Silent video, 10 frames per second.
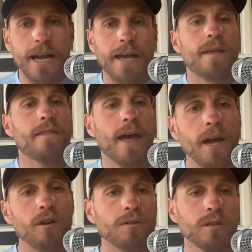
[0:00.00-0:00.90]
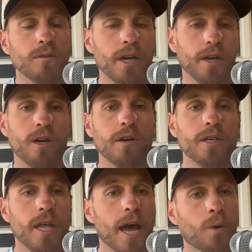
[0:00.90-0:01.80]
And then that also can
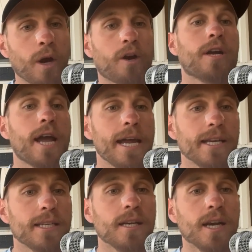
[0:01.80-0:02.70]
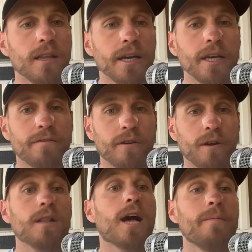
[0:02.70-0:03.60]
encourage that quicker cadence that I like for
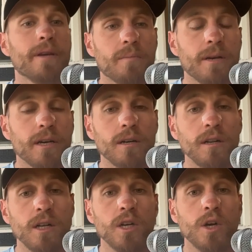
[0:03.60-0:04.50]
climbing uphill,